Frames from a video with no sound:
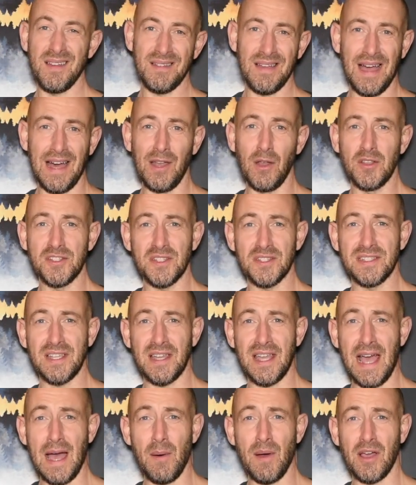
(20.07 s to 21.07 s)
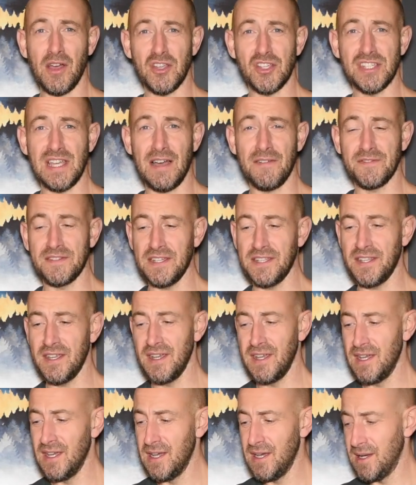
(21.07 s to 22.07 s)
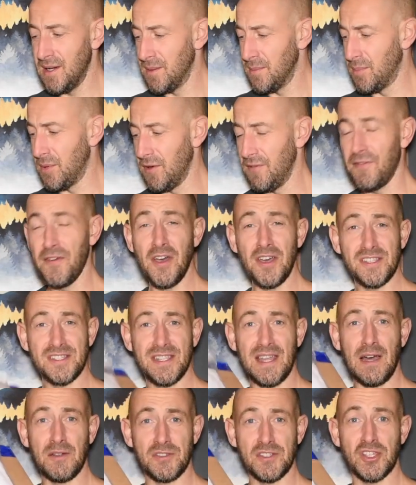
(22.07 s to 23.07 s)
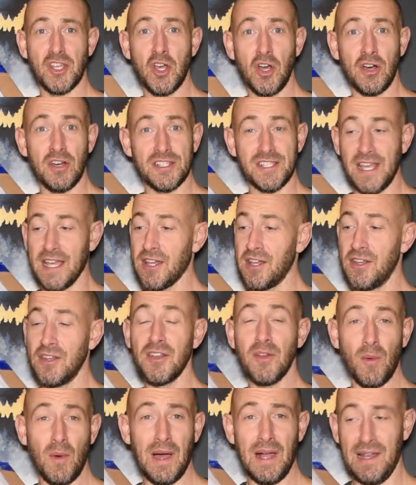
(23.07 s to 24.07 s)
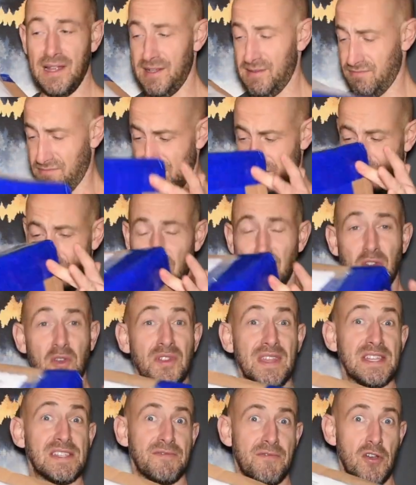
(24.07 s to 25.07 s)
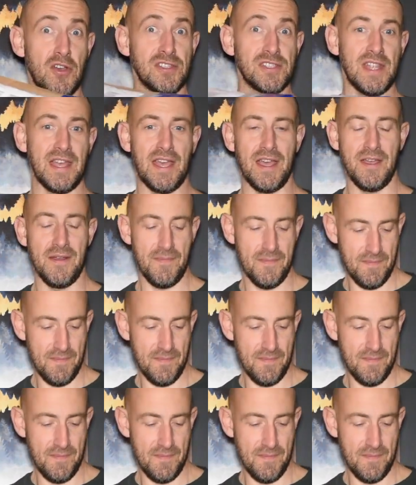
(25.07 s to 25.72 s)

also tell you how I got shafted, but first I'll just cut a second while I undo this first layer.